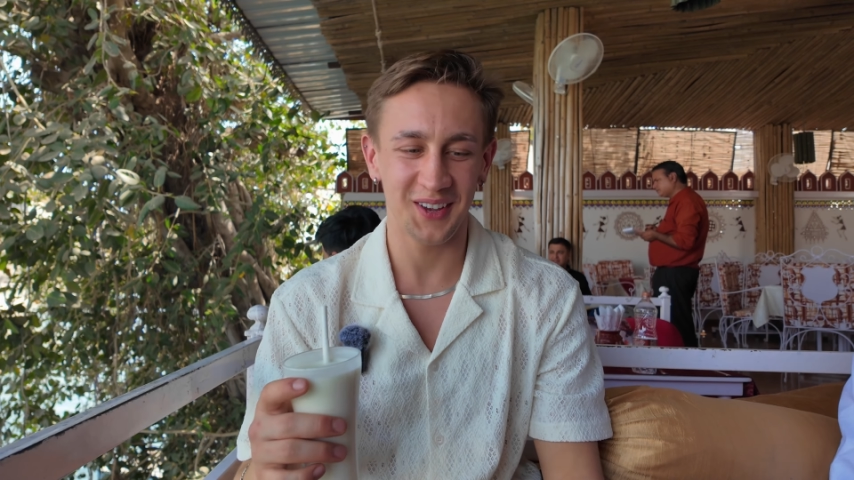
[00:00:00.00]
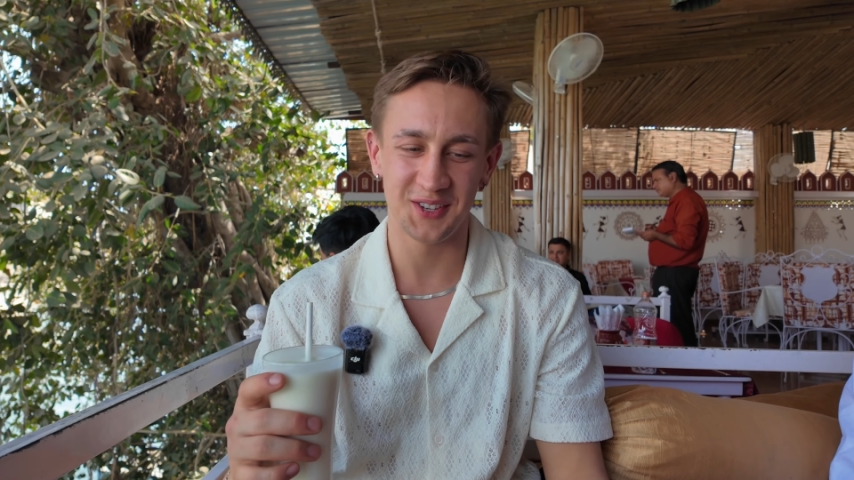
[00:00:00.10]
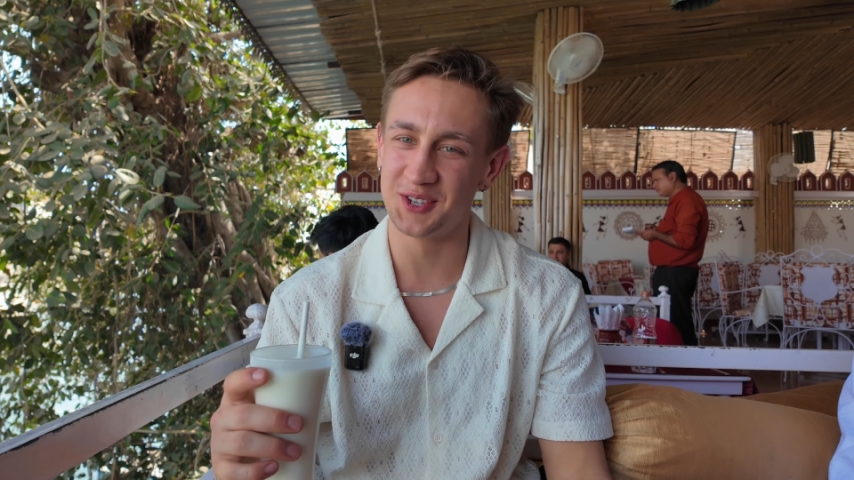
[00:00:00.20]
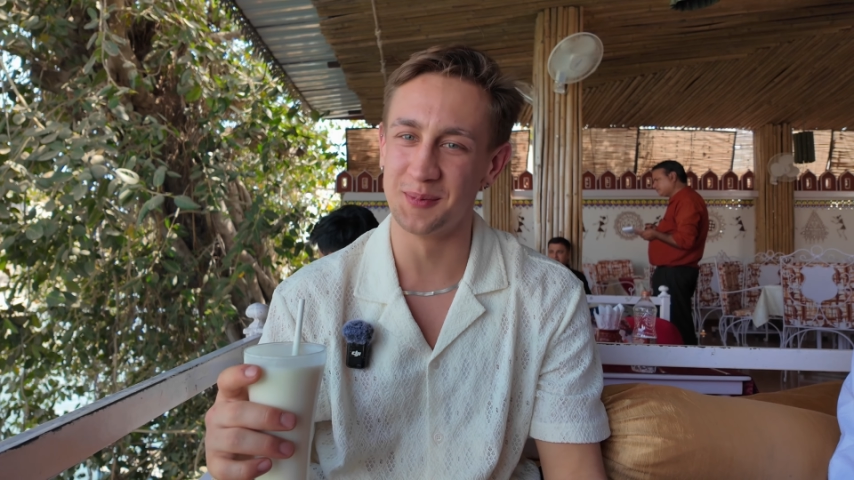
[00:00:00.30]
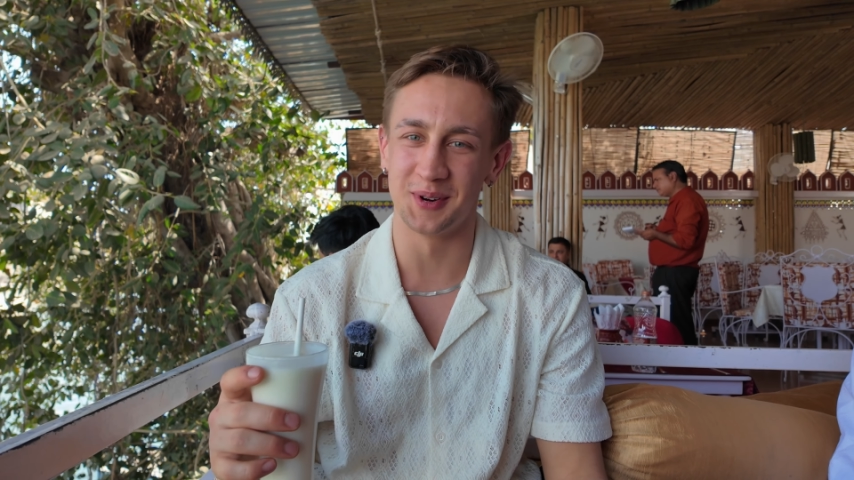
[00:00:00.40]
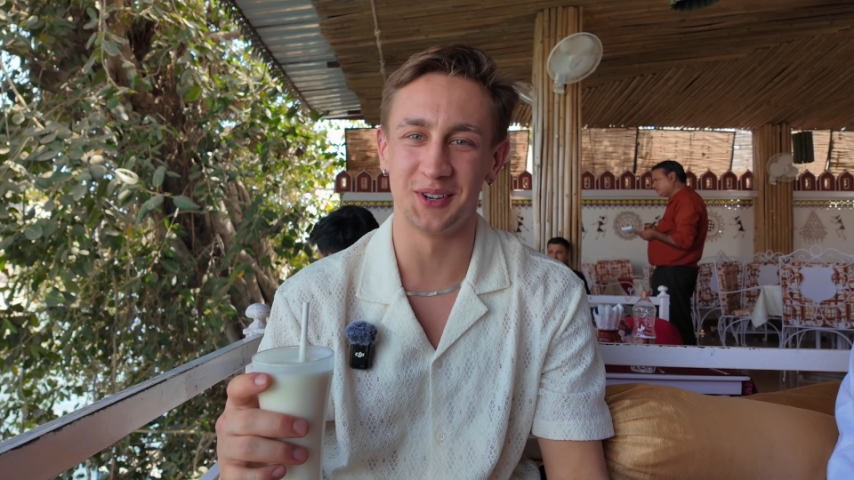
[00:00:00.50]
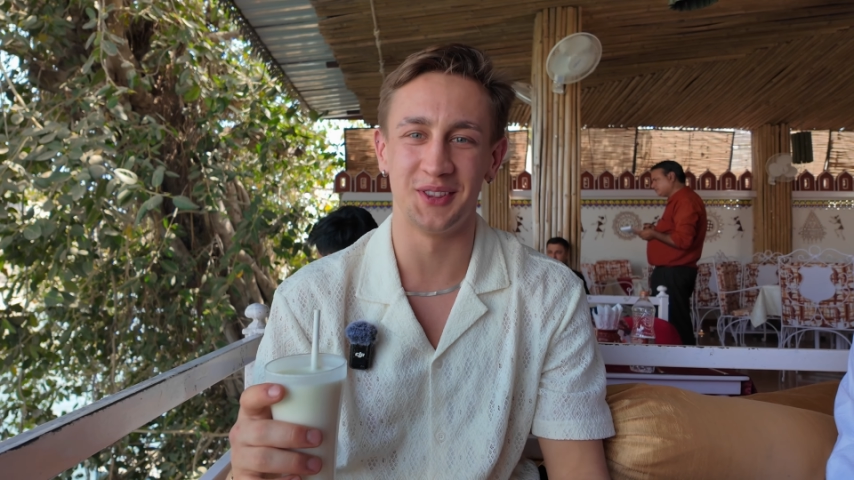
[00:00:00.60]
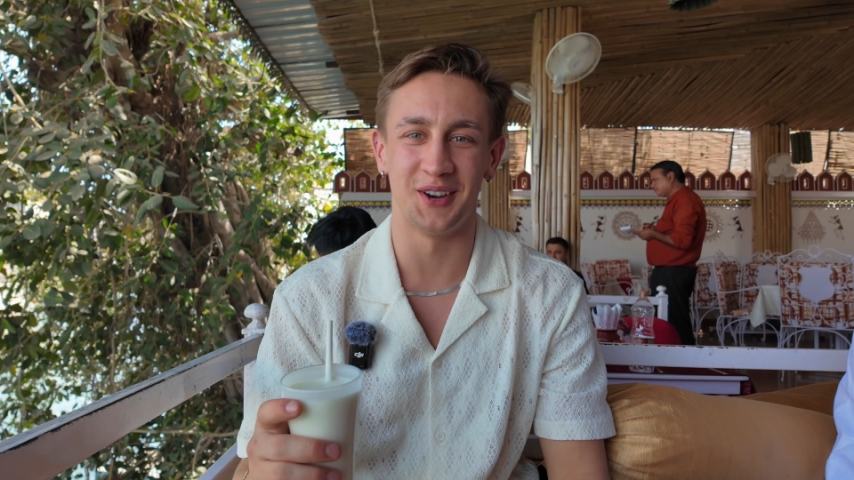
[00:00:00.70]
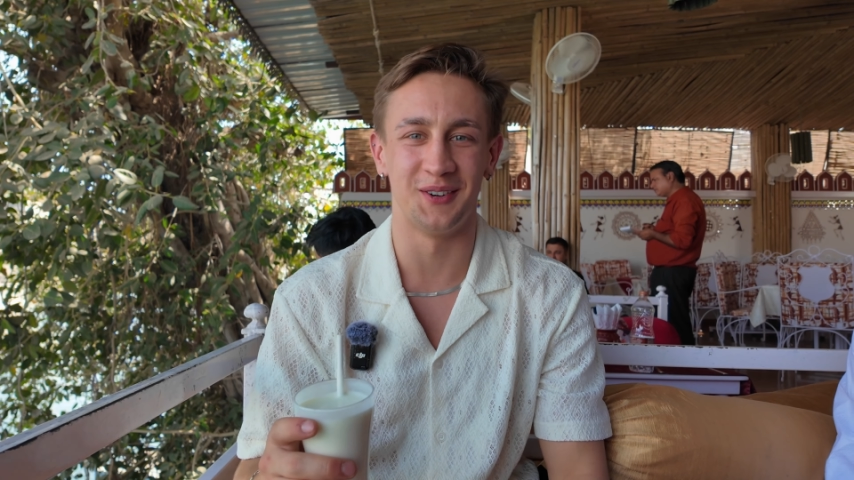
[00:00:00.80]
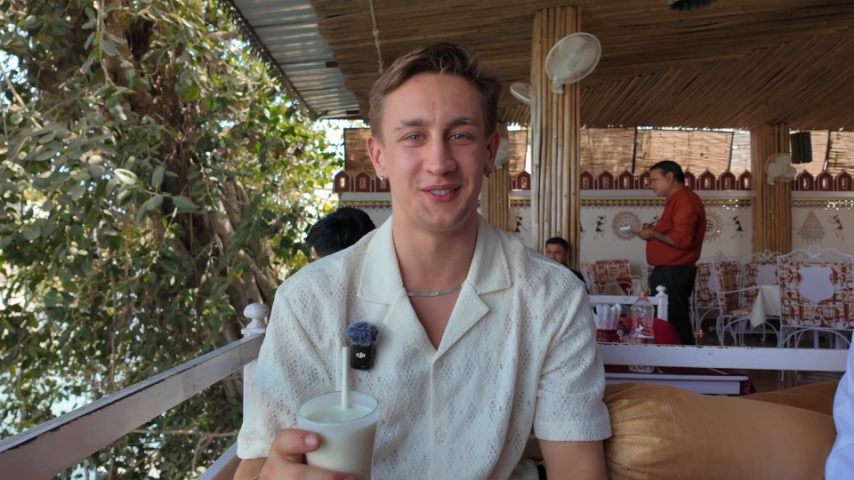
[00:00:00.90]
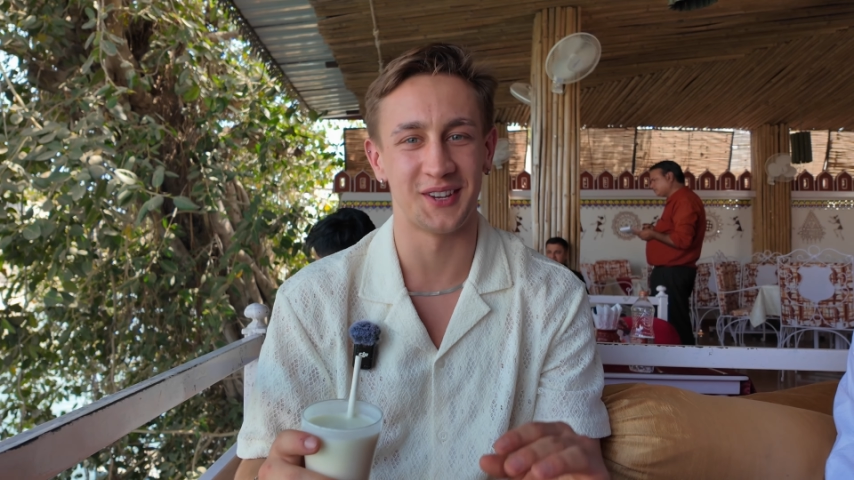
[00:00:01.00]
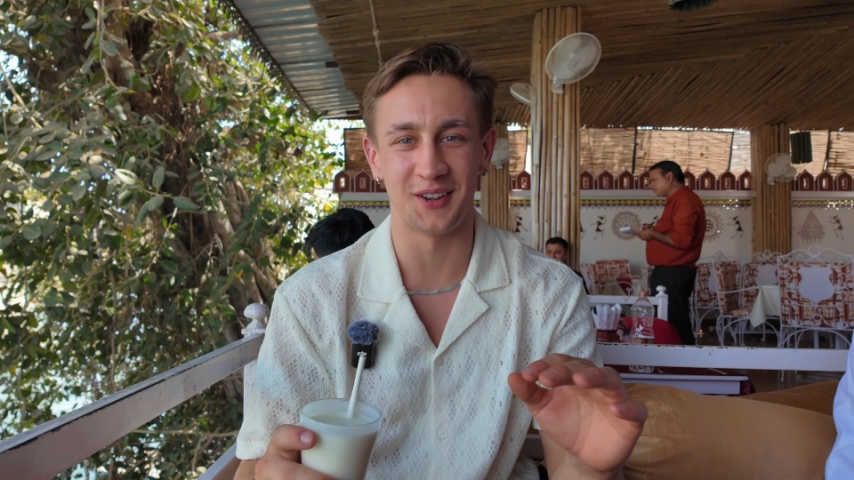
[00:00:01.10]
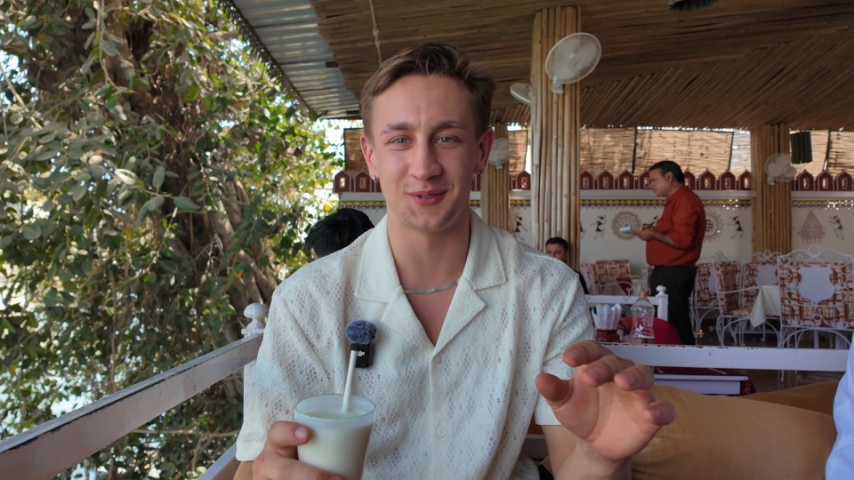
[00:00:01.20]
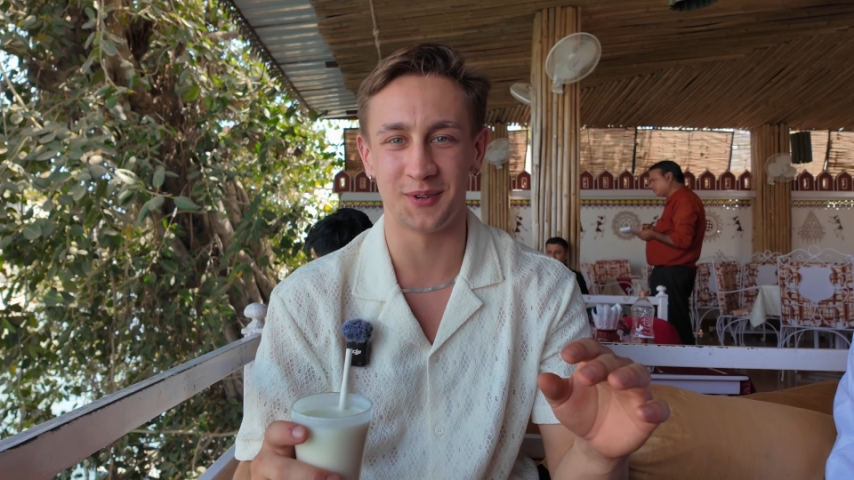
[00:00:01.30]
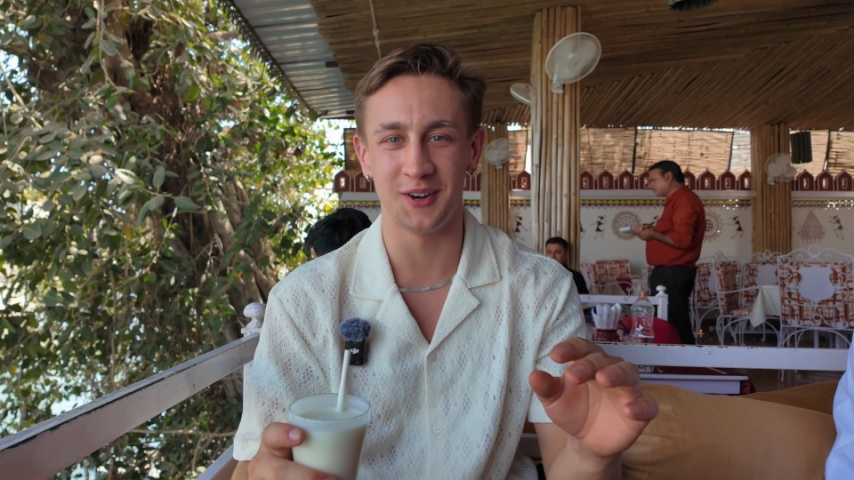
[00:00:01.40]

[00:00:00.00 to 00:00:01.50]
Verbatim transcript: It's super good though. It sounds